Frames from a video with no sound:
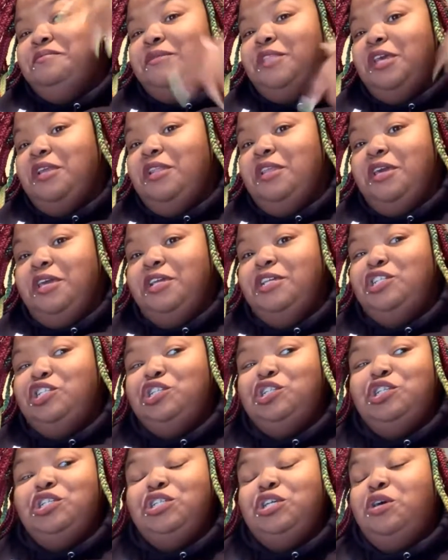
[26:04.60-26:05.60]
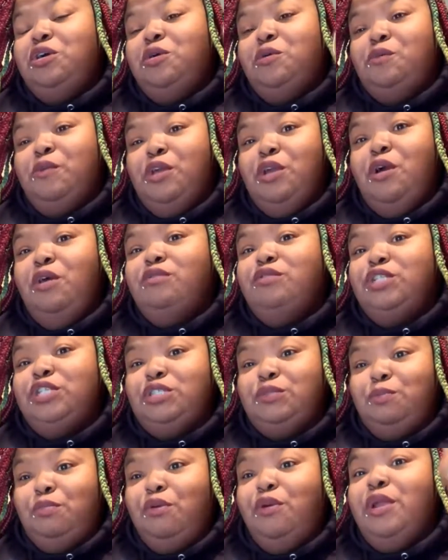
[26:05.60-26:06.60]
that last church home, we gonna
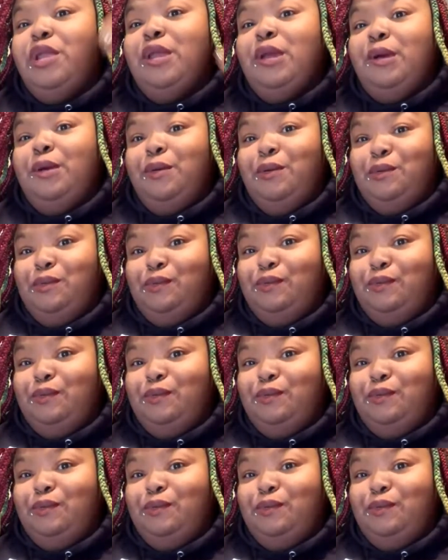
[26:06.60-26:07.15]
just pray on.